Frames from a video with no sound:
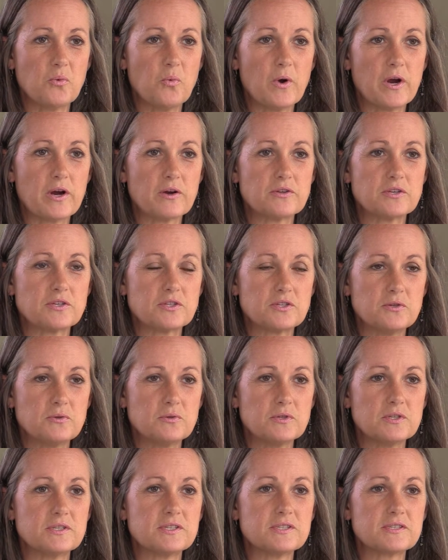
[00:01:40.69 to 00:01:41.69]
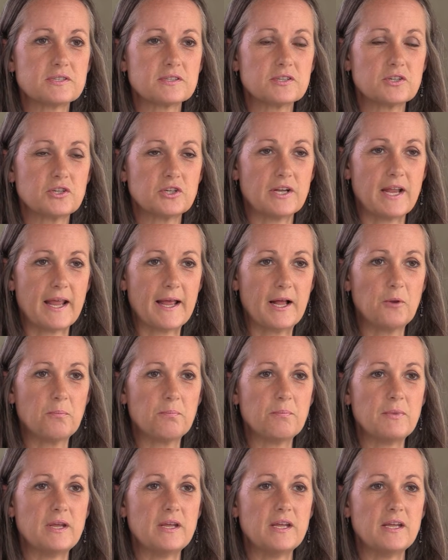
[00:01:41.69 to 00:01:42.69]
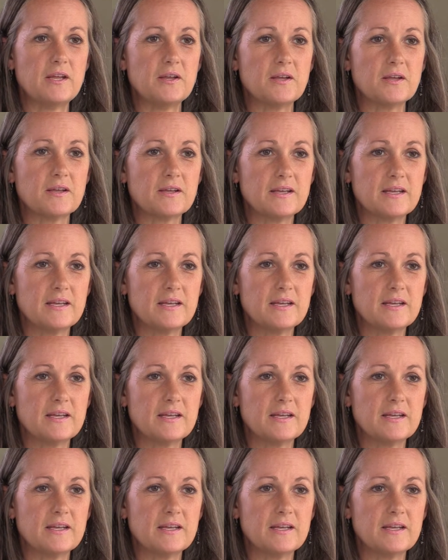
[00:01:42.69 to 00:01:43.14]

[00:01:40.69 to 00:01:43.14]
where the students could help me